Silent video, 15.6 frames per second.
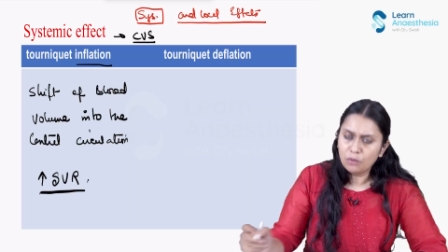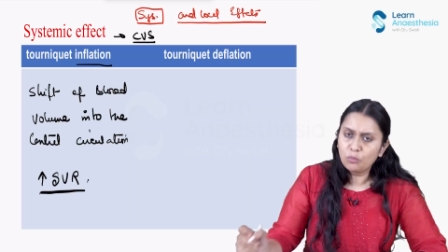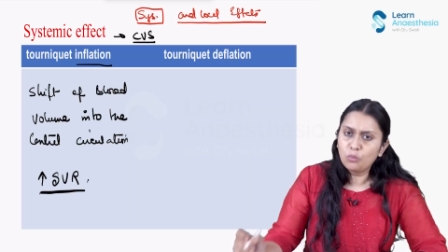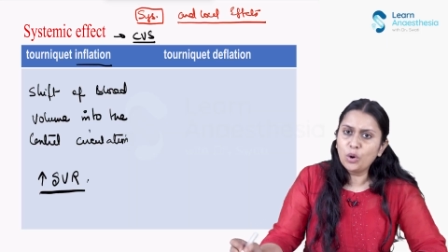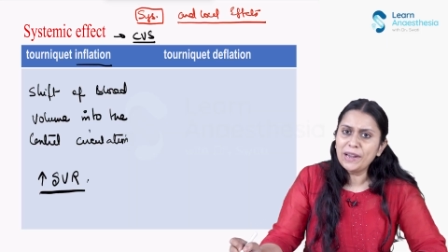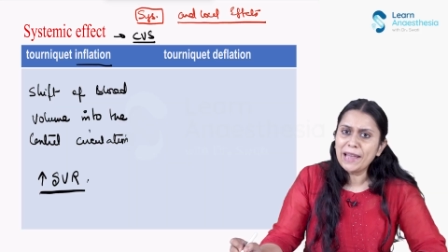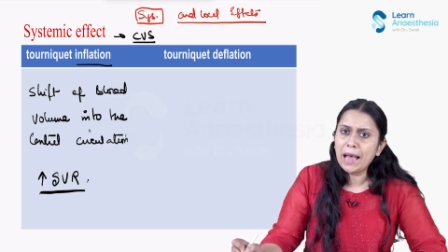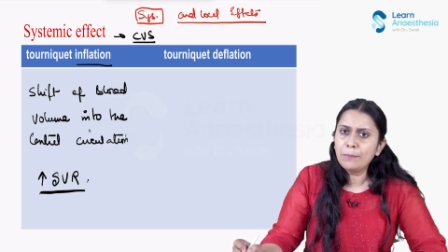
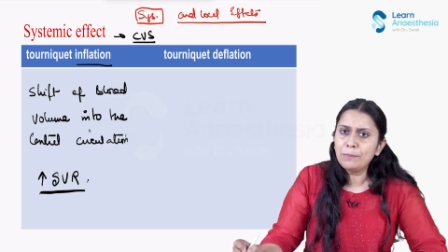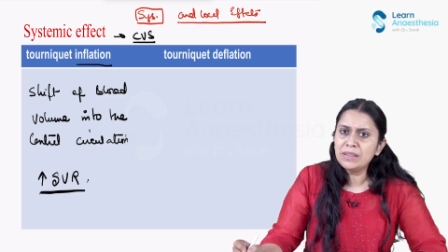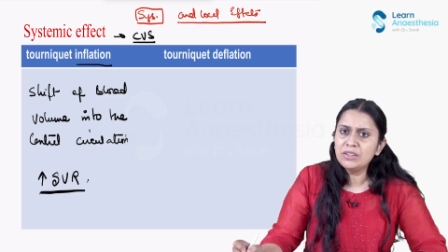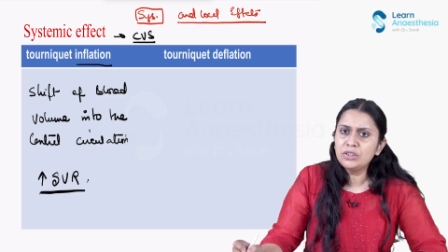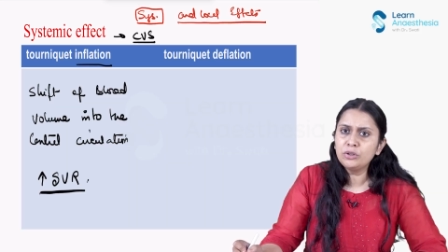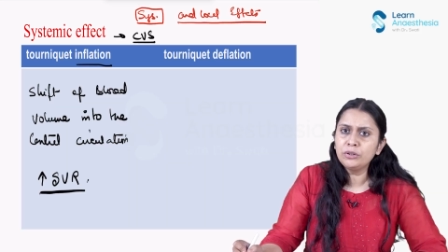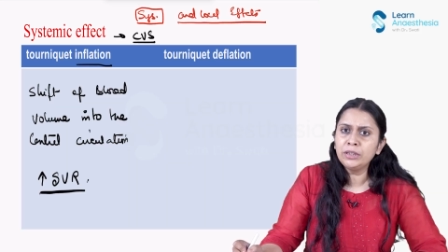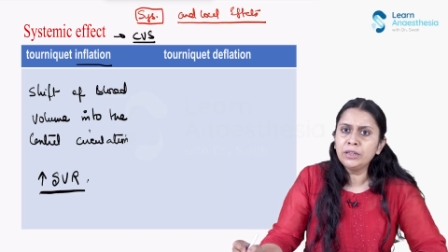What
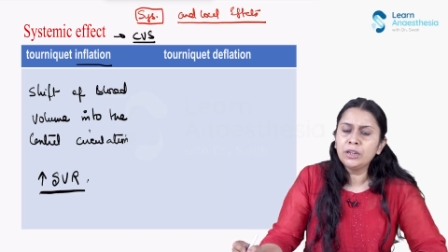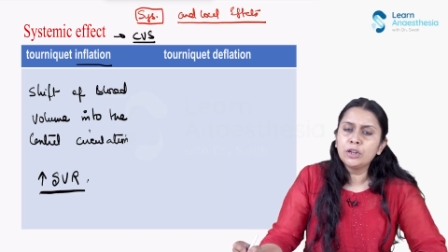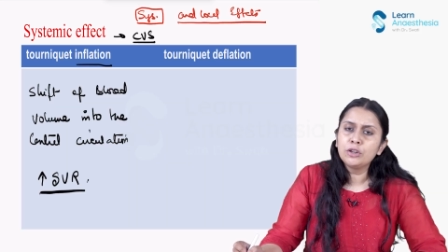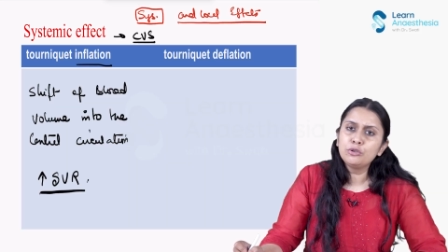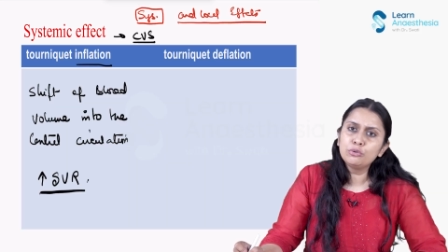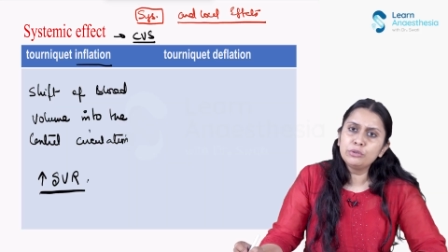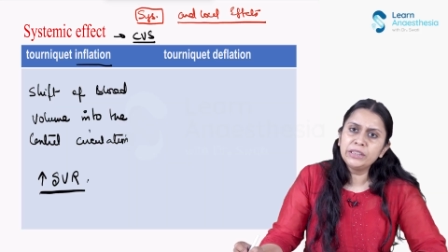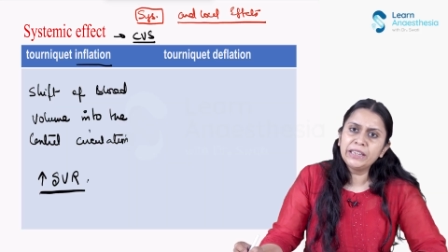happens during
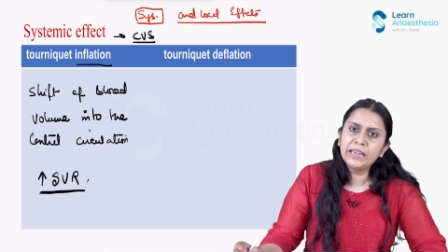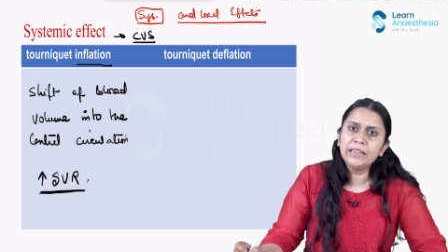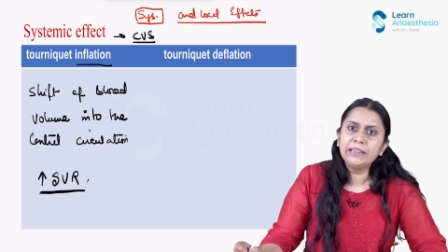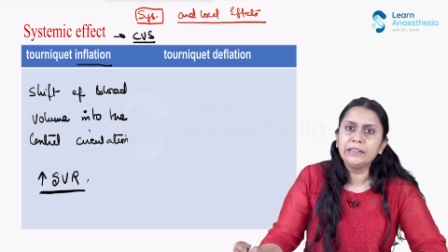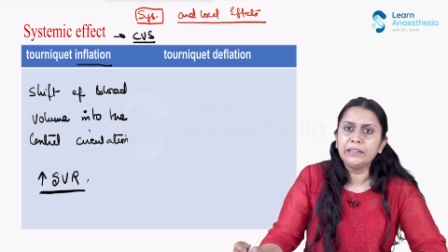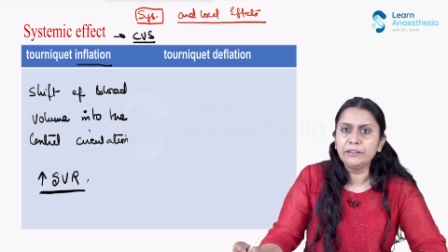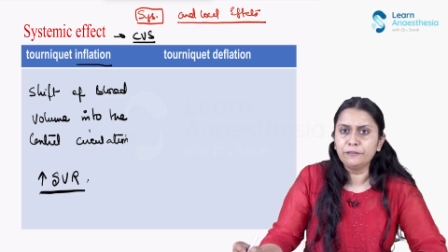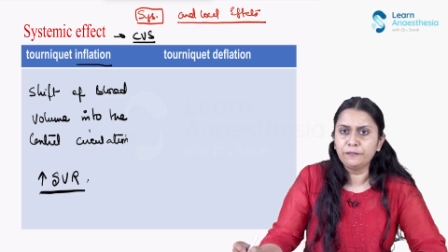
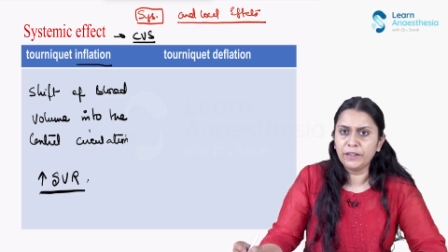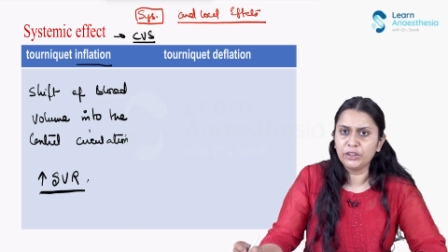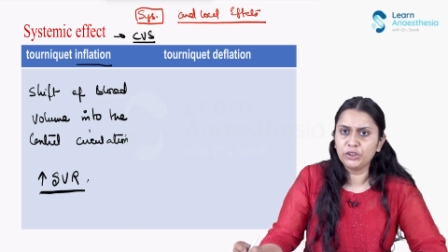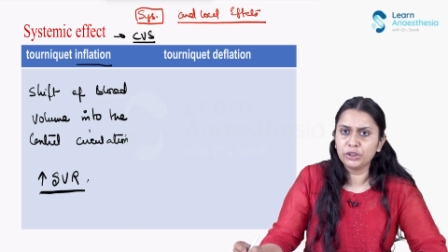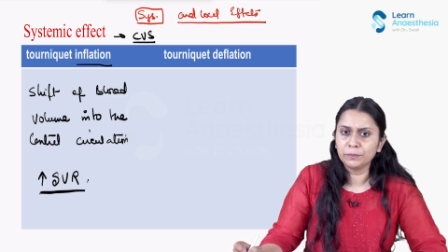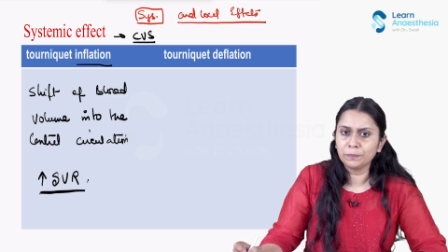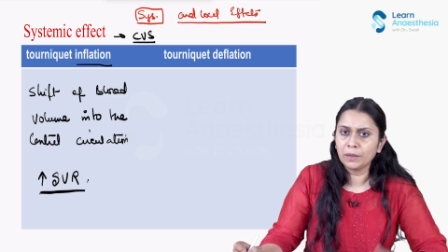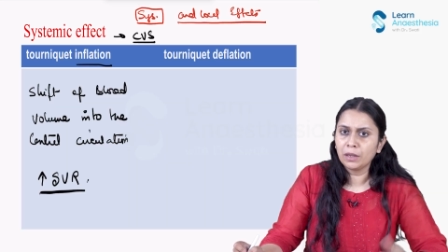tourniquet
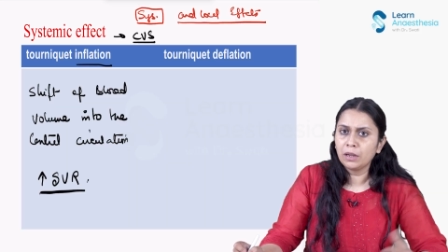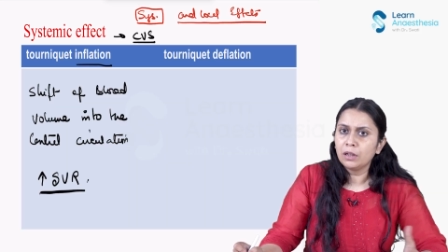deflation?